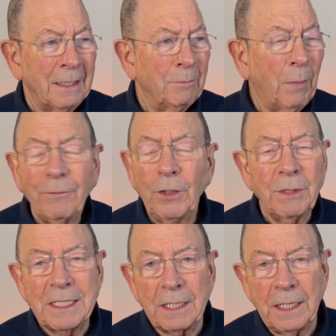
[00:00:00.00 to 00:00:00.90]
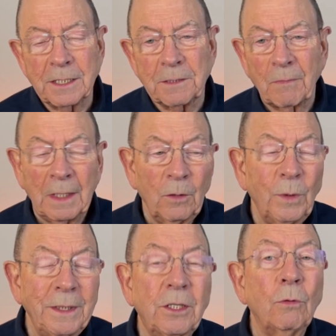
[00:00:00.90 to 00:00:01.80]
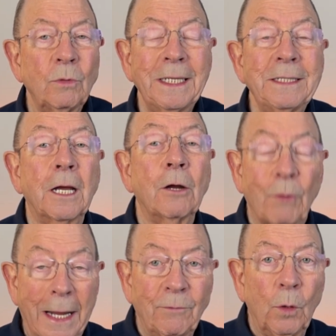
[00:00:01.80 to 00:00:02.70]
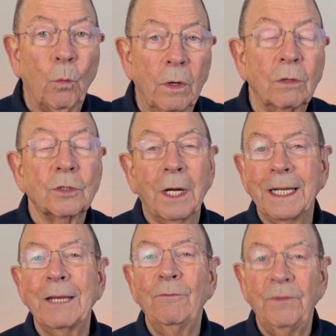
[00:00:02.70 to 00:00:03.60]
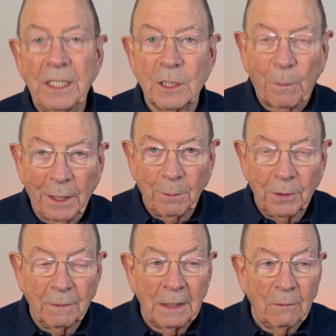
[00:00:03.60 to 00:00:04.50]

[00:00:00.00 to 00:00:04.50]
My view is this: we don't need to go around the world trying to convince people.